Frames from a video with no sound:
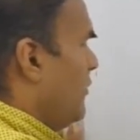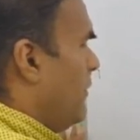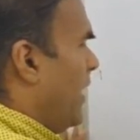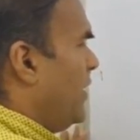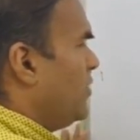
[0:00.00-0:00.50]

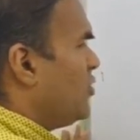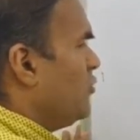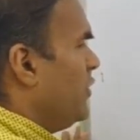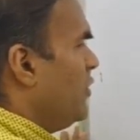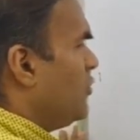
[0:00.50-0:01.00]
Minus
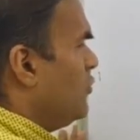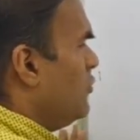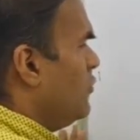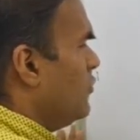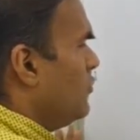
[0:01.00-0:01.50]
2 into
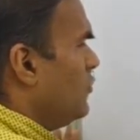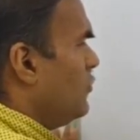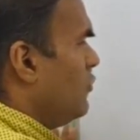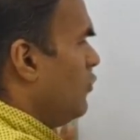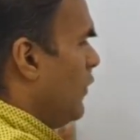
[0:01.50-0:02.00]

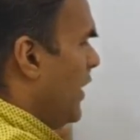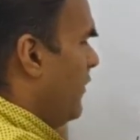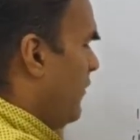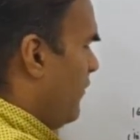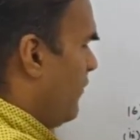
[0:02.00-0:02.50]

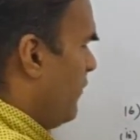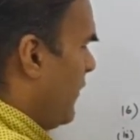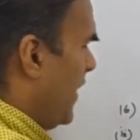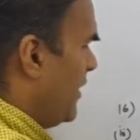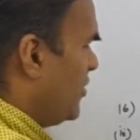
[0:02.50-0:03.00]
1
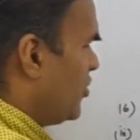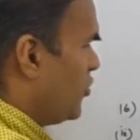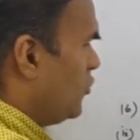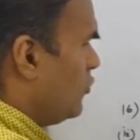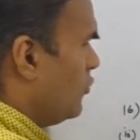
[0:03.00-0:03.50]
minus
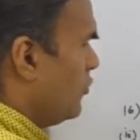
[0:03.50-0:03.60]
2